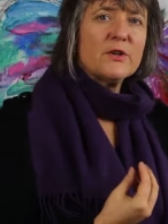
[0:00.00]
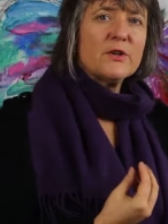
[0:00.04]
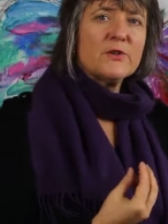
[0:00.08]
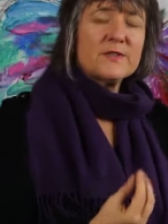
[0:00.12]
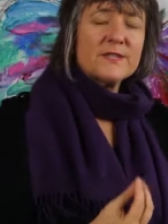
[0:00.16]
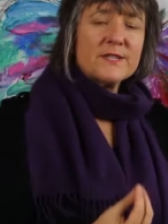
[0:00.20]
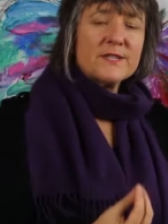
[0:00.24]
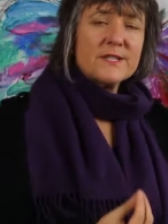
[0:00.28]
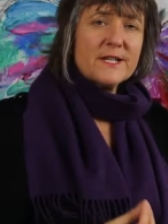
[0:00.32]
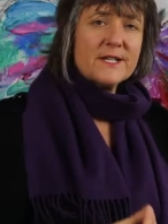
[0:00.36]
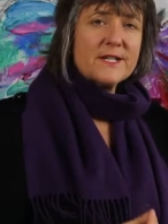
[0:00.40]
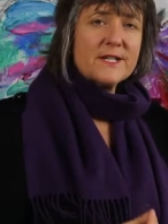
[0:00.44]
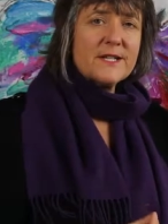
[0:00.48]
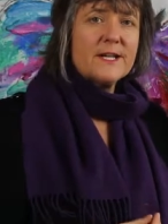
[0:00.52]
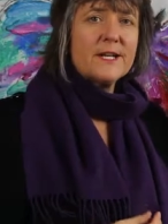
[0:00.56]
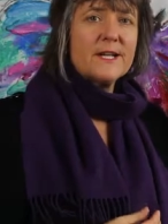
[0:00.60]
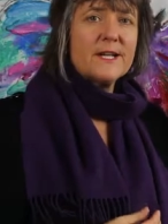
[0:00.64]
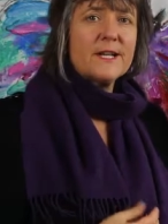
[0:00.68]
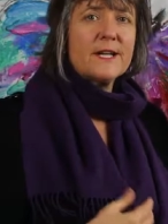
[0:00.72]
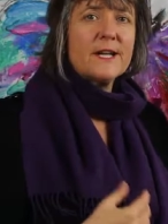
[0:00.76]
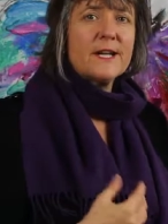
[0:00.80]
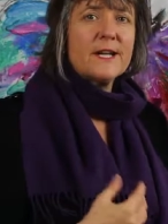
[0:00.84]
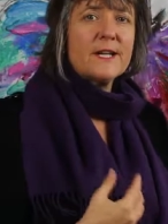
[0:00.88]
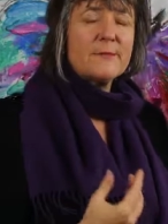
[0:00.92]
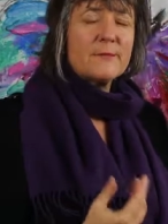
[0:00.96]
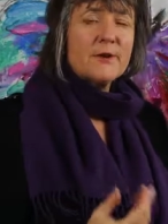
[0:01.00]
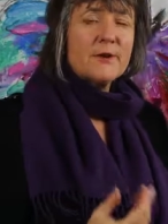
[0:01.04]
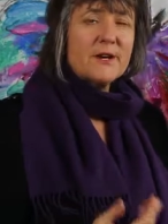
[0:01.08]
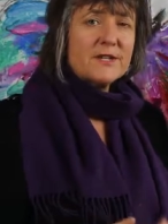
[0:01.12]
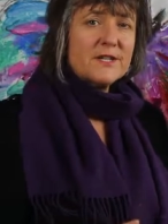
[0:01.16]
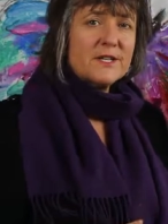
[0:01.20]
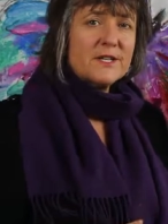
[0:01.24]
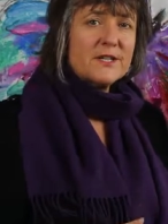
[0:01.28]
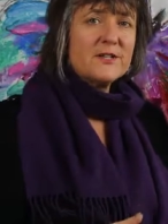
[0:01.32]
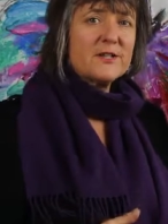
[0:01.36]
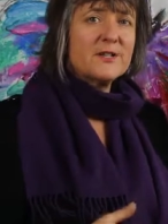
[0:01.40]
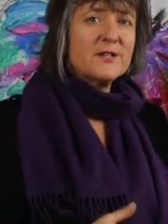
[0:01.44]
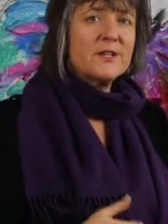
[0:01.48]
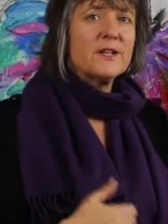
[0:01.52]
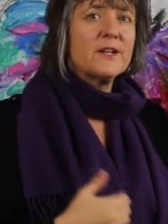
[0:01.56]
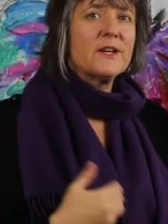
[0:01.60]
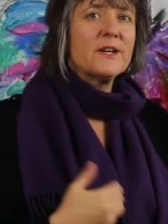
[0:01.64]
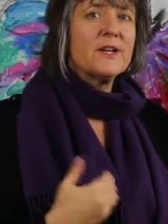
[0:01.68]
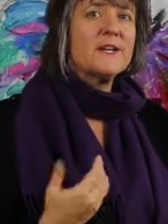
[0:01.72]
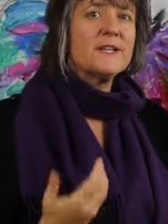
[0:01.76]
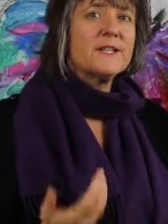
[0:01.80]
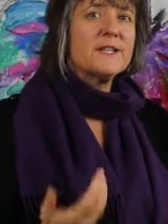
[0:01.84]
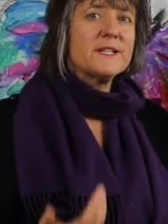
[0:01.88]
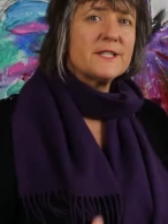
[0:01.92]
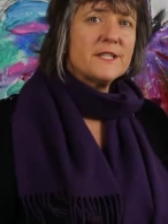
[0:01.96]
know, studying and a practitioner
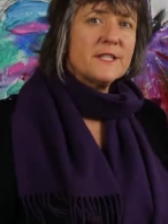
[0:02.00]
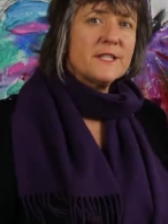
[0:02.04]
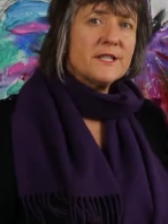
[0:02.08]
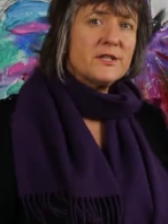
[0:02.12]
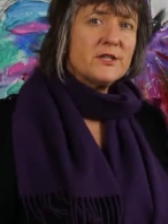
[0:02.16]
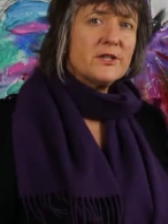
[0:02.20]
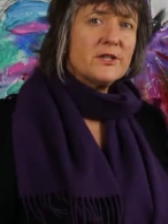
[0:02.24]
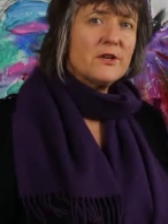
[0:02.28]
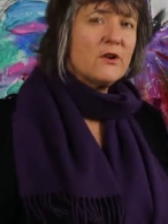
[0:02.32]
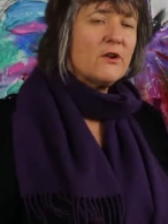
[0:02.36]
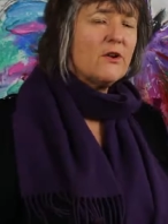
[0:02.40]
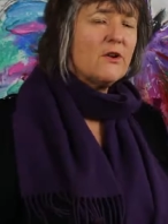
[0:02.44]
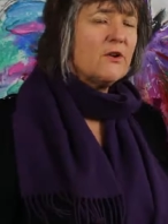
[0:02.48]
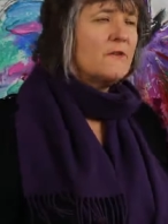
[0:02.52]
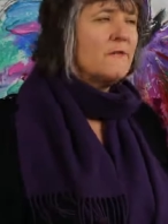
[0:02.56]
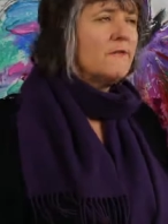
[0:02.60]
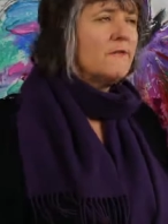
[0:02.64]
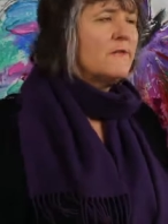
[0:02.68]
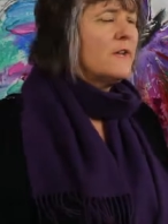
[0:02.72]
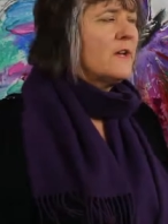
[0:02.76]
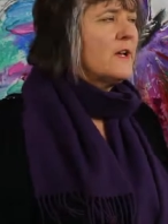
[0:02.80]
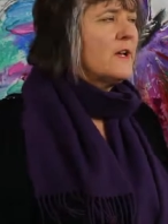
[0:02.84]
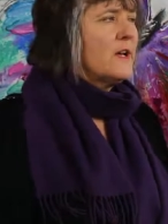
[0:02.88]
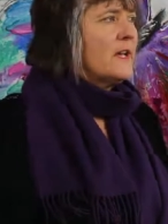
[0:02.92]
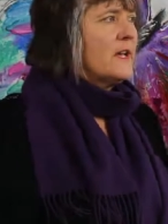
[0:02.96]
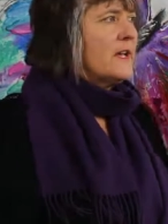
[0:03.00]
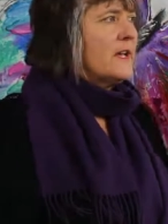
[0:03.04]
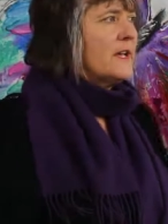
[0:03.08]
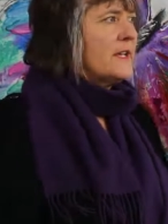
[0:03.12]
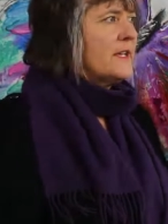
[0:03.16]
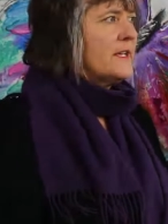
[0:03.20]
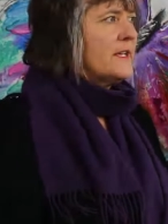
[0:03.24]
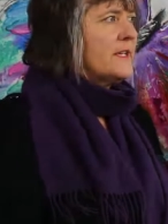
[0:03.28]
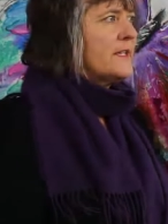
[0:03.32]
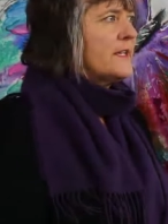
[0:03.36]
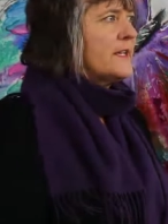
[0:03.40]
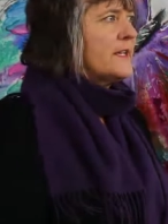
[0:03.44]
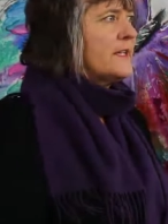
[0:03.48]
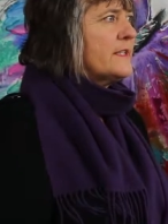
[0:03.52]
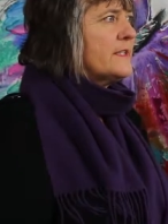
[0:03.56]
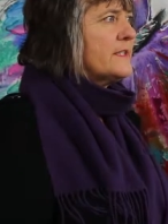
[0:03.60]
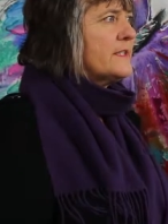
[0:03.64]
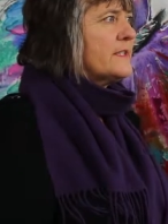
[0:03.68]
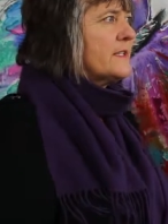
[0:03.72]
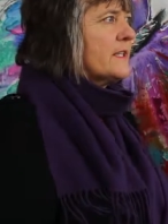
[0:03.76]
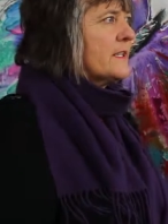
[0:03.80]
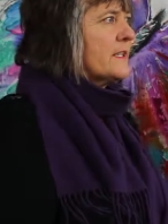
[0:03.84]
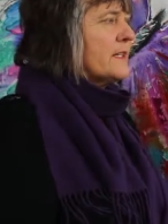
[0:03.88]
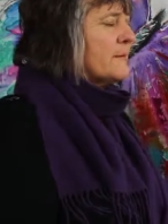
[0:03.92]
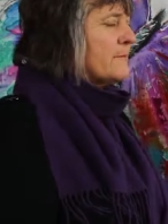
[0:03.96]
and a teacher of,
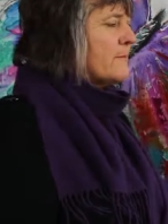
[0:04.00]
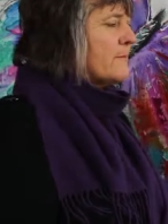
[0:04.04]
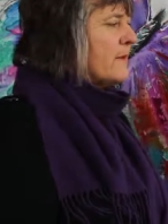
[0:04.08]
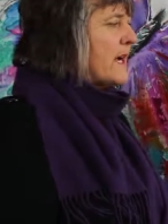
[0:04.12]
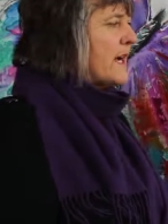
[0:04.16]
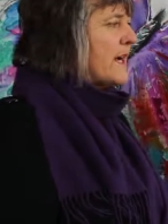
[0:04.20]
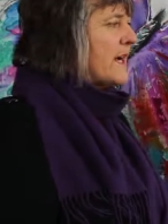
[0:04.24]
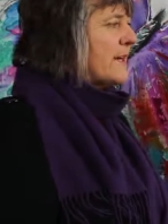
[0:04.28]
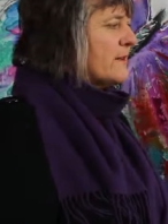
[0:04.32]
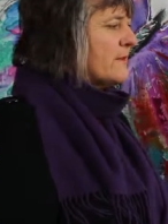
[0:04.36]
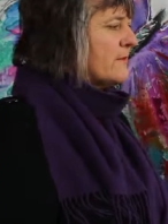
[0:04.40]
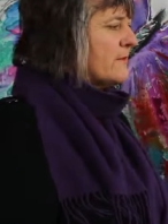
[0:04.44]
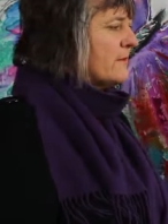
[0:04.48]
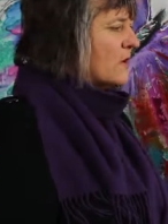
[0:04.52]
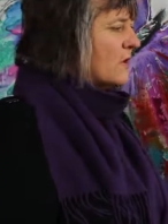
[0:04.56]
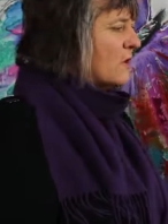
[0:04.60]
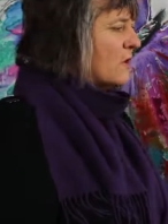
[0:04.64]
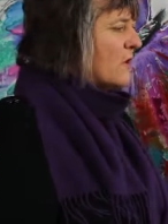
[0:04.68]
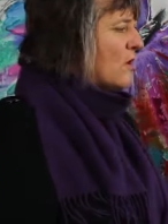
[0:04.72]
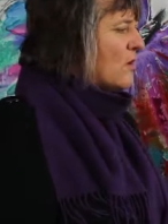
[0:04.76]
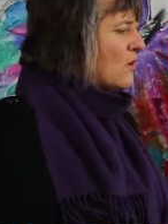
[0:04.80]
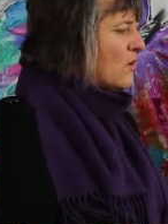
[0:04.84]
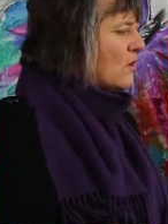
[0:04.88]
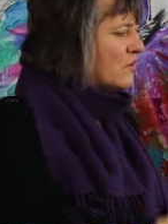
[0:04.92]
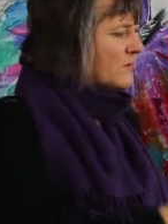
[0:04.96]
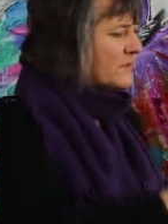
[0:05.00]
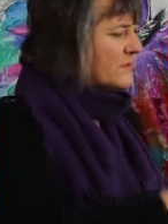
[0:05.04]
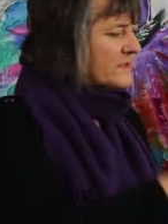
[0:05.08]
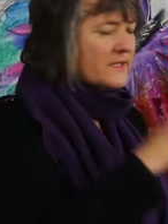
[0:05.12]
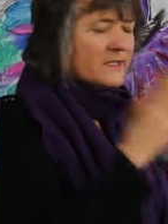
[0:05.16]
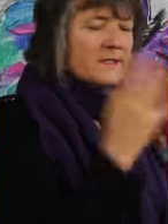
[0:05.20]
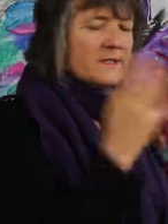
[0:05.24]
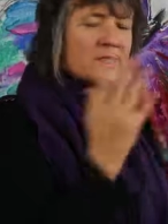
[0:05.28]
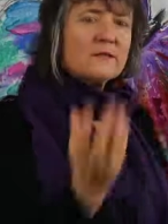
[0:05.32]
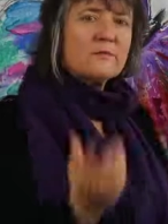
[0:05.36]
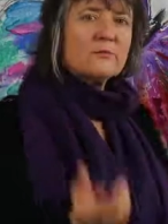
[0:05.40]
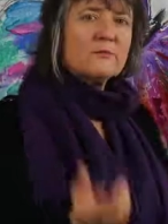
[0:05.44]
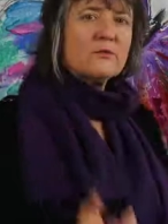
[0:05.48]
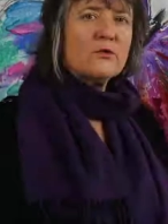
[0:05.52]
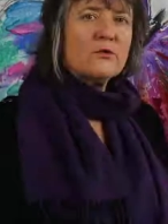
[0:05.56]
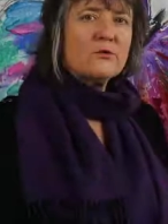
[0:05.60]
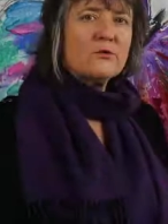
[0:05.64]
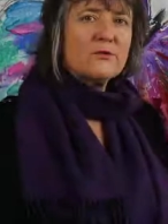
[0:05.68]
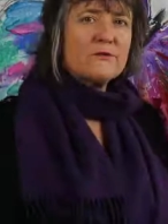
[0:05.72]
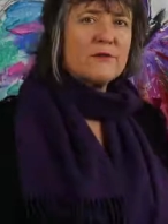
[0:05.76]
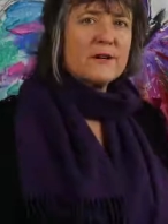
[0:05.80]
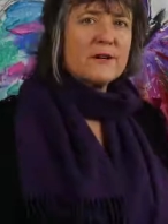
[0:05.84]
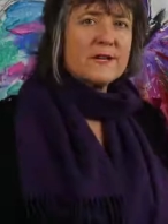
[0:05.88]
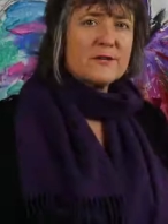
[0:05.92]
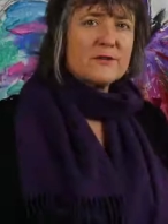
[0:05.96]
it's part of a whole system
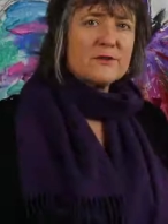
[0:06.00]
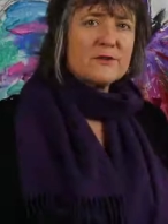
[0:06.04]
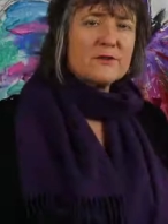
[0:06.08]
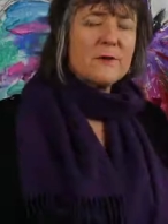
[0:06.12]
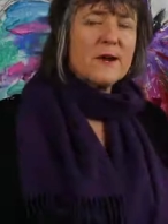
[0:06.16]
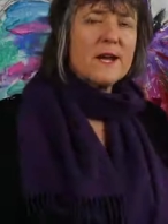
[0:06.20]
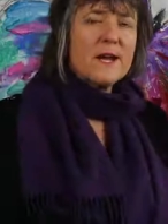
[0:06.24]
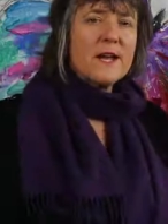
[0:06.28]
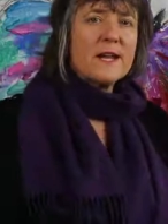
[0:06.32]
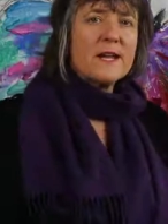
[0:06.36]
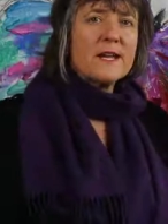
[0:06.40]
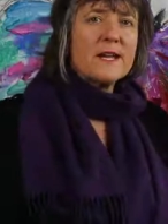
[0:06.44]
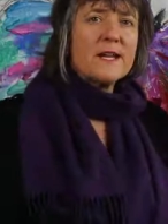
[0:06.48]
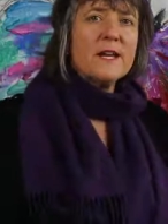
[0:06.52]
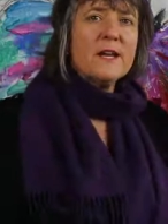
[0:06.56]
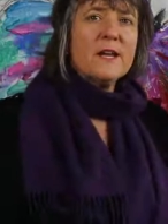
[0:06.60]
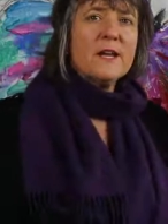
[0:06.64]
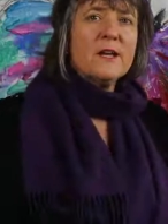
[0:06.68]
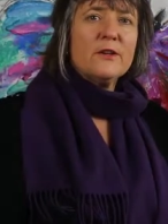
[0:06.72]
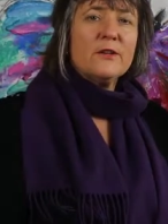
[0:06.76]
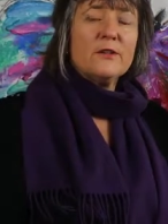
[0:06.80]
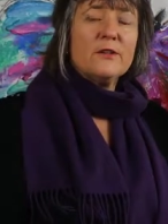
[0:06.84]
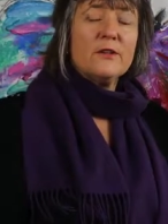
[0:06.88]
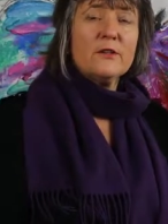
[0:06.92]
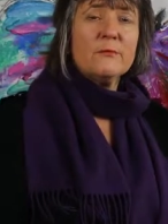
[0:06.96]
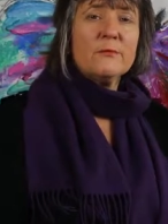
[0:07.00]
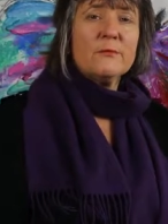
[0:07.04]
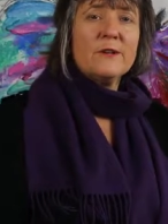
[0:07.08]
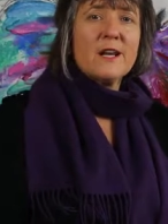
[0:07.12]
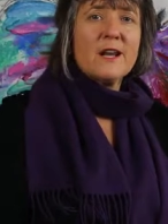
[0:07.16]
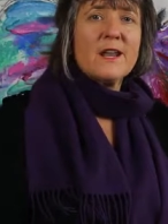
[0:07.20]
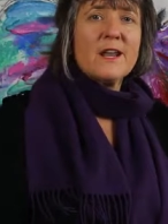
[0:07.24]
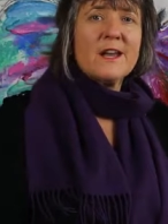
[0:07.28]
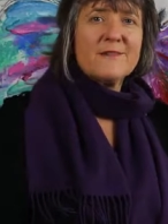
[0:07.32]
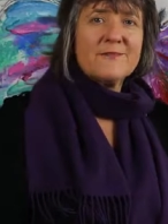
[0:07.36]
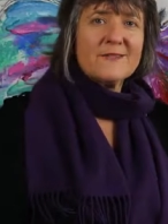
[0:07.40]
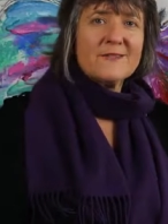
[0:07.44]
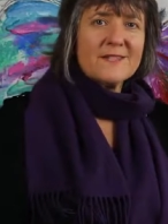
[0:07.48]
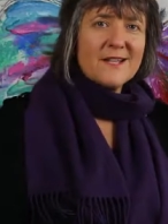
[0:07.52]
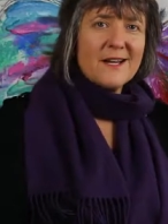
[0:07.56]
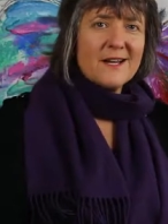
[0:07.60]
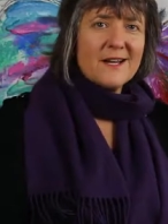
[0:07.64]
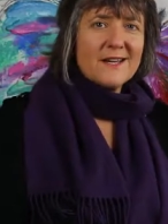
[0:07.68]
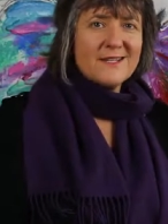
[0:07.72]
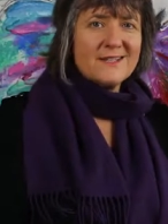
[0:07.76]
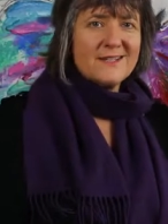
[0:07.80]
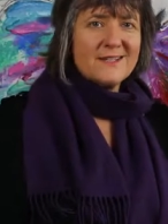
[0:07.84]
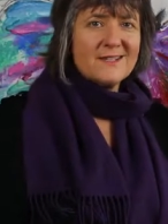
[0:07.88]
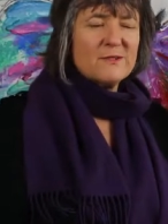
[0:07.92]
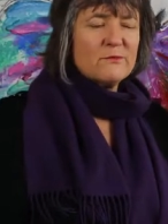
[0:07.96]
called Ren Xue, Human Life
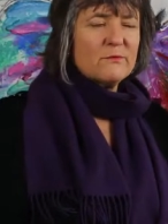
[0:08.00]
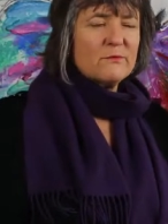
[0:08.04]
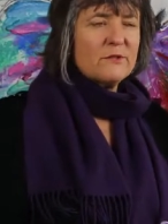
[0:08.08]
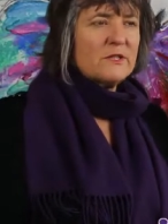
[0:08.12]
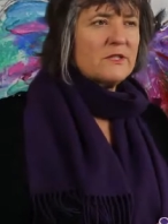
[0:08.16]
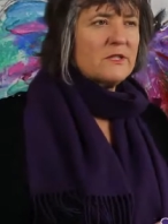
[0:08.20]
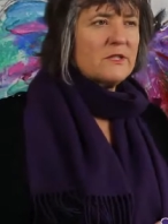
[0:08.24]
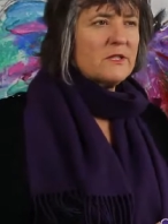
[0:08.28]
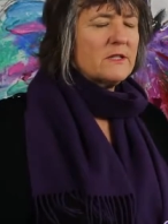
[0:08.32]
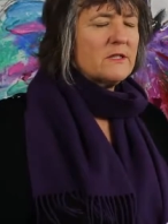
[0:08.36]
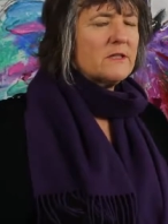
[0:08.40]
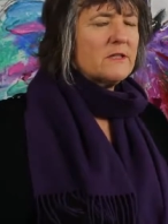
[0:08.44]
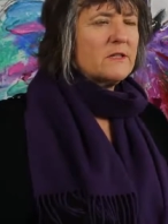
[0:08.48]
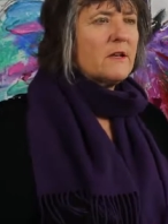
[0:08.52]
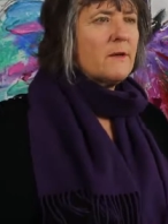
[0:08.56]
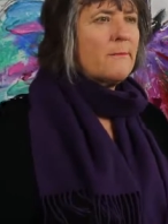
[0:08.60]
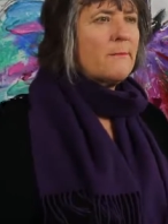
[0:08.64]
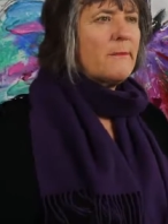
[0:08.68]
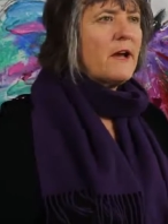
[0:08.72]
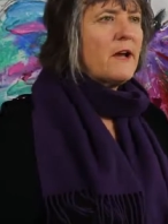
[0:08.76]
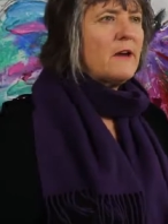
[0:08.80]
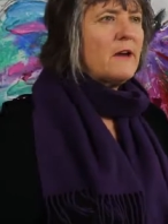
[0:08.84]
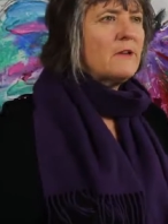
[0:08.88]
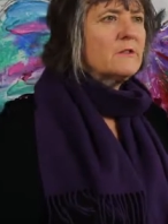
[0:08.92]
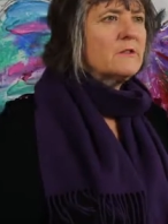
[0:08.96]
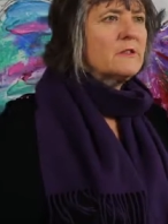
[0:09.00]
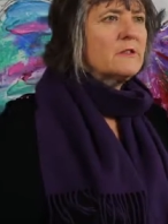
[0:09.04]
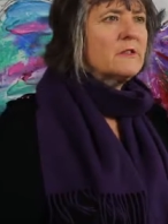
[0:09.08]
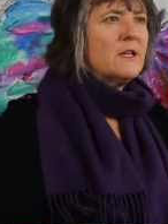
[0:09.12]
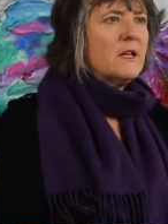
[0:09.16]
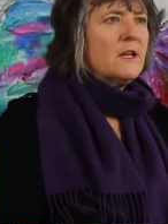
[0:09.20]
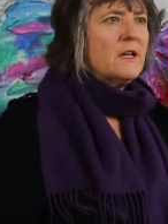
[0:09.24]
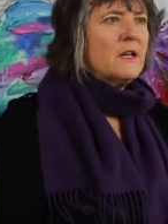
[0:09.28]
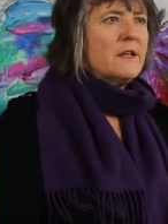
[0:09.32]
Science, which is about